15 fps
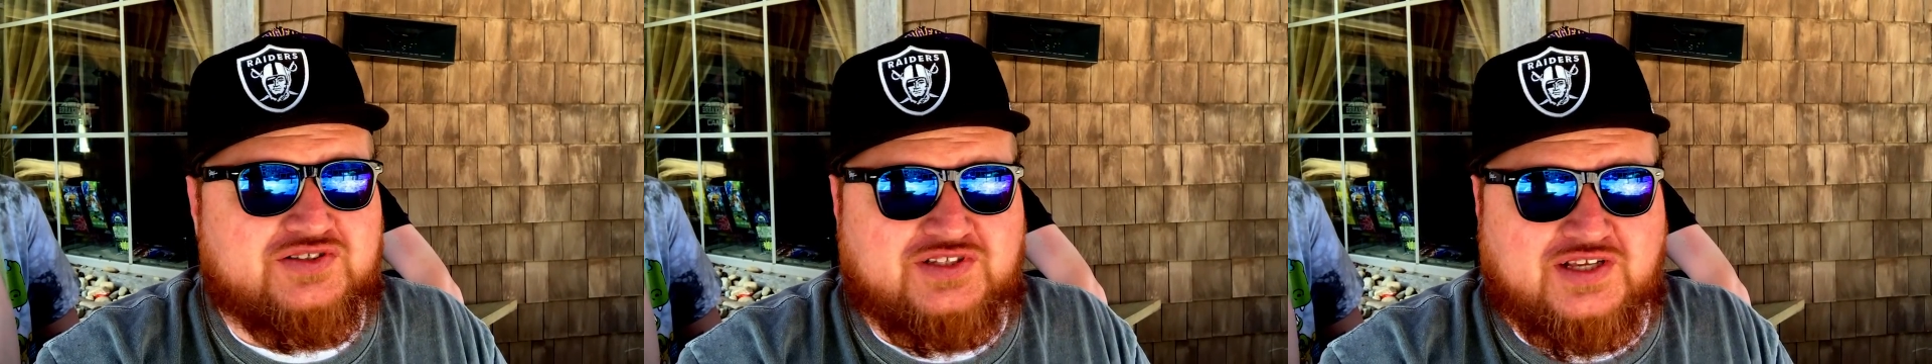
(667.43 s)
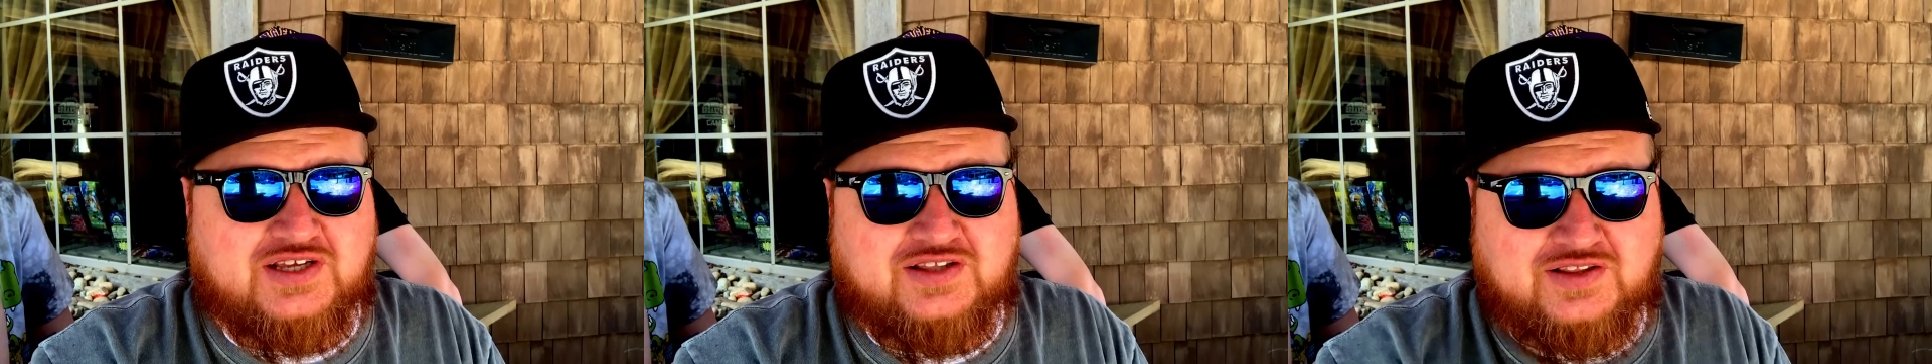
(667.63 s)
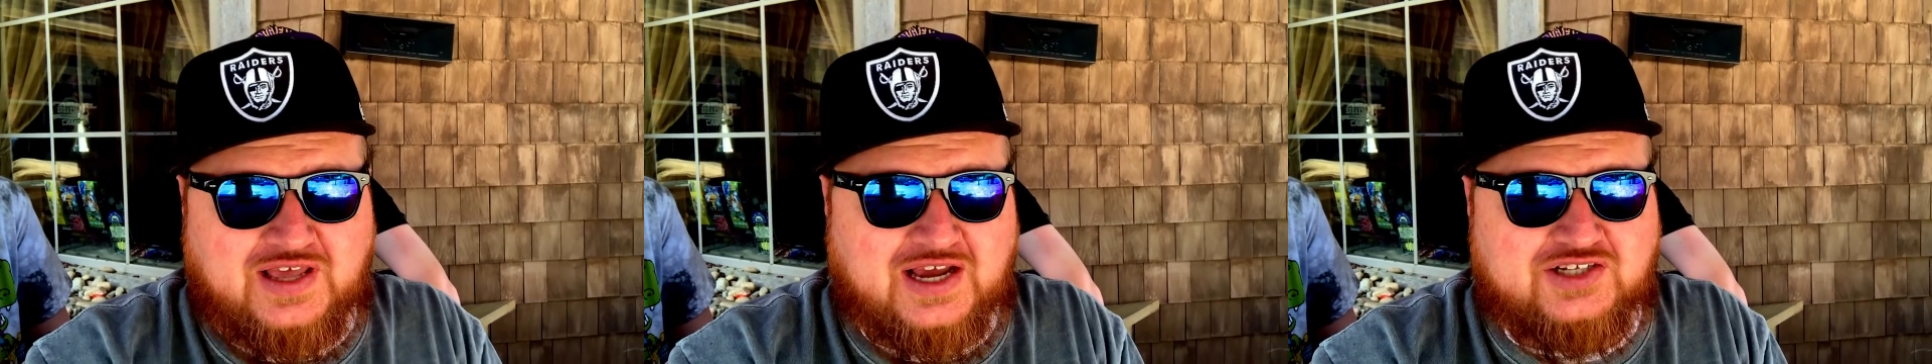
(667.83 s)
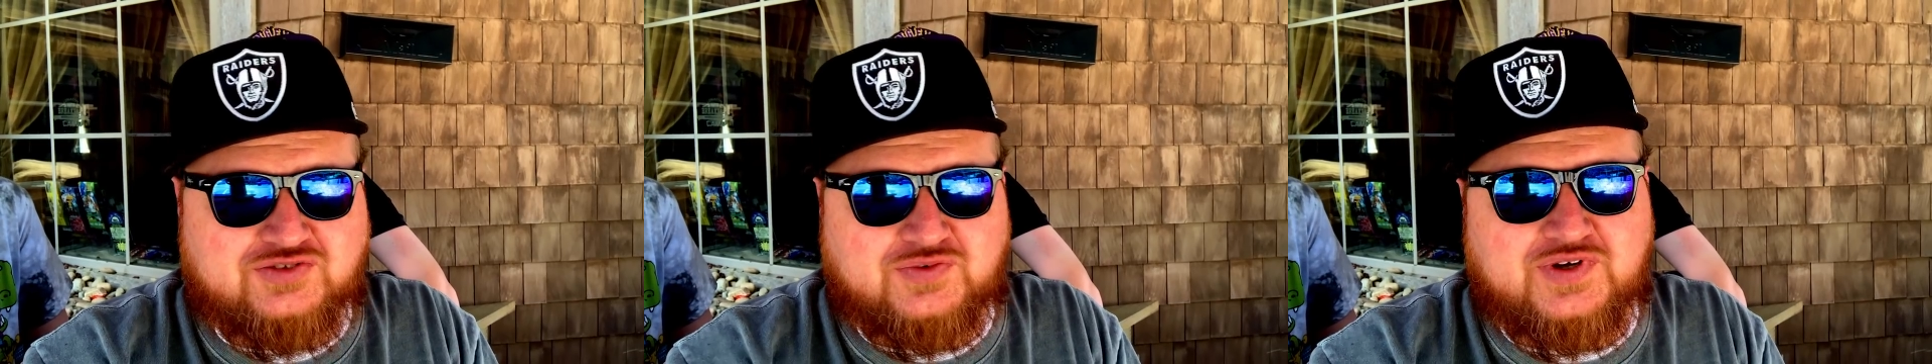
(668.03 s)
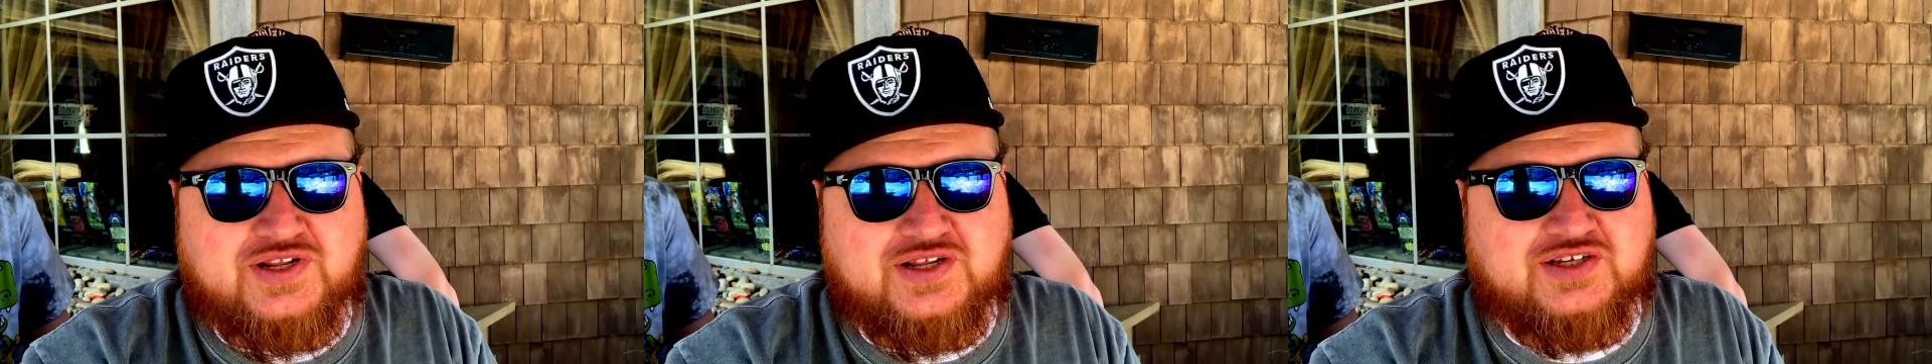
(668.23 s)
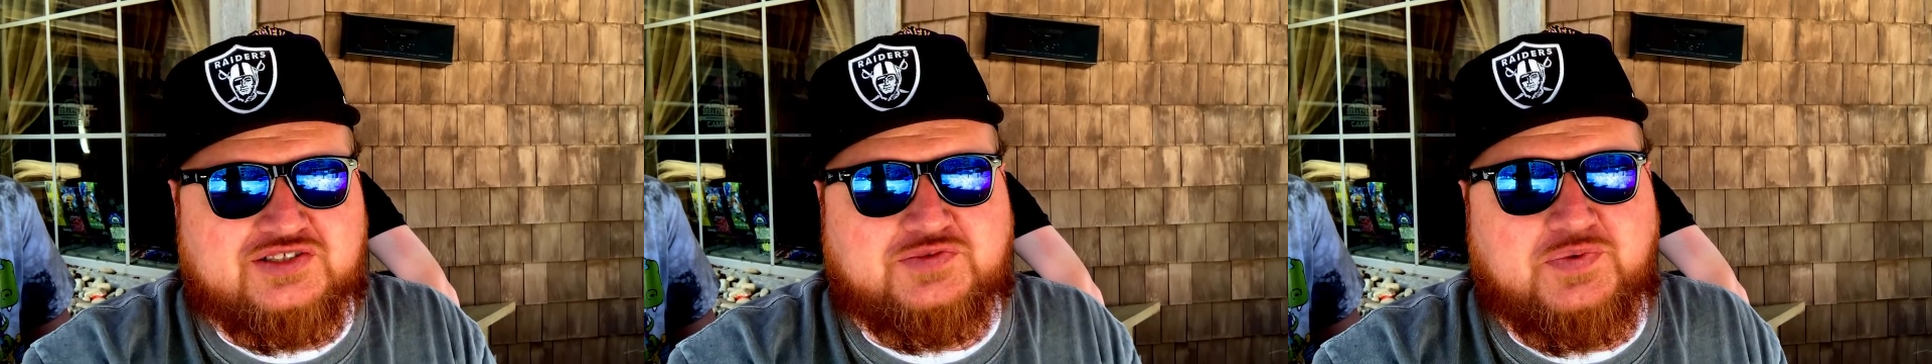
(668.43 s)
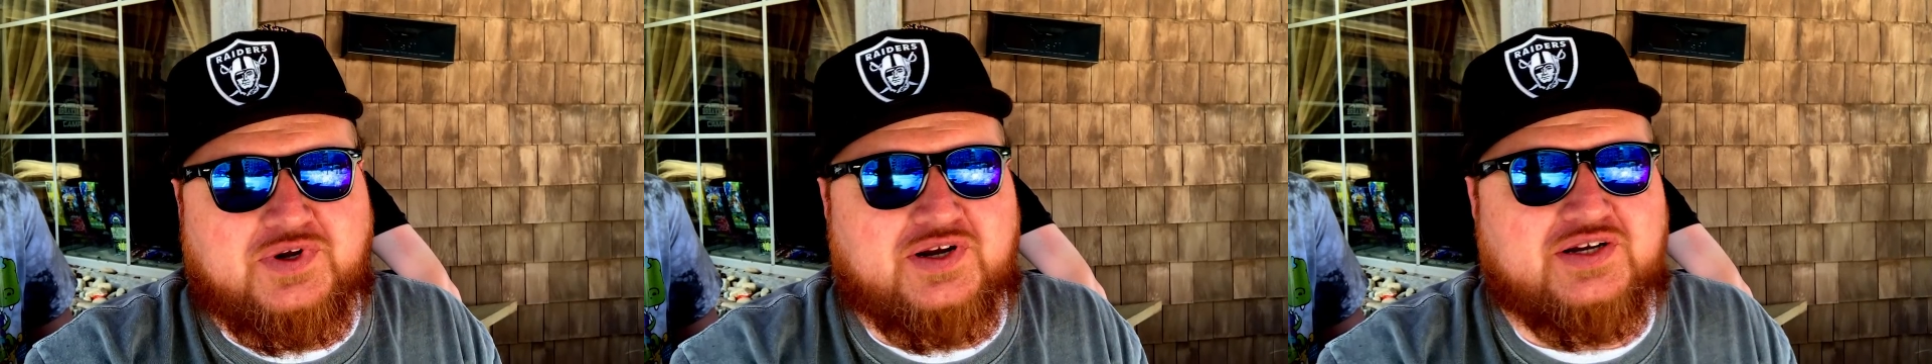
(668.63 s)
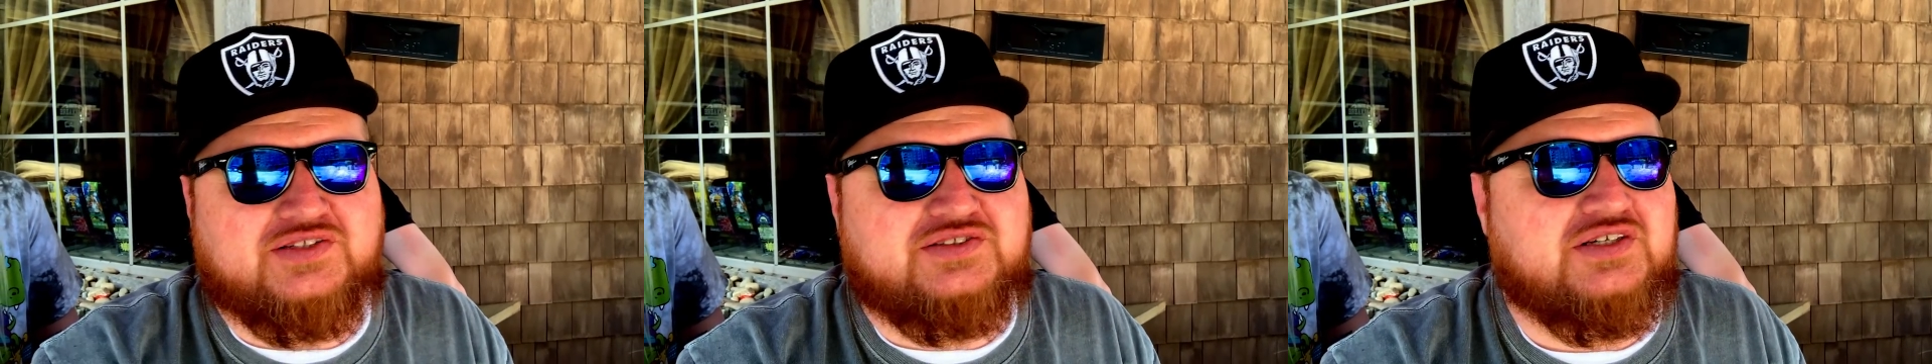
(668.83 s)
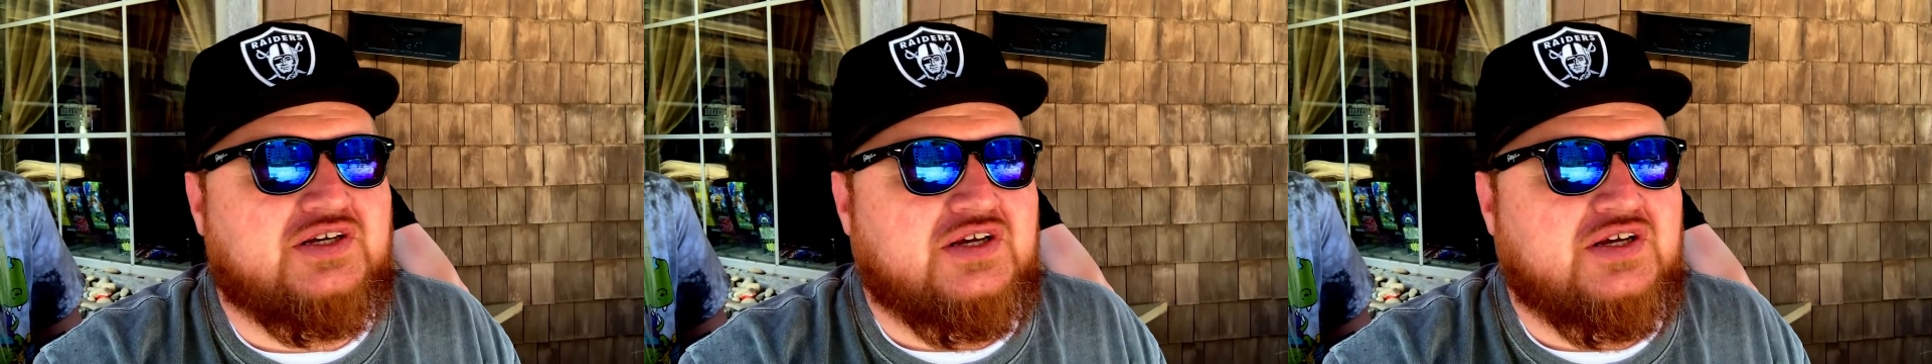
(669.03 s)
the, the actual eating experience.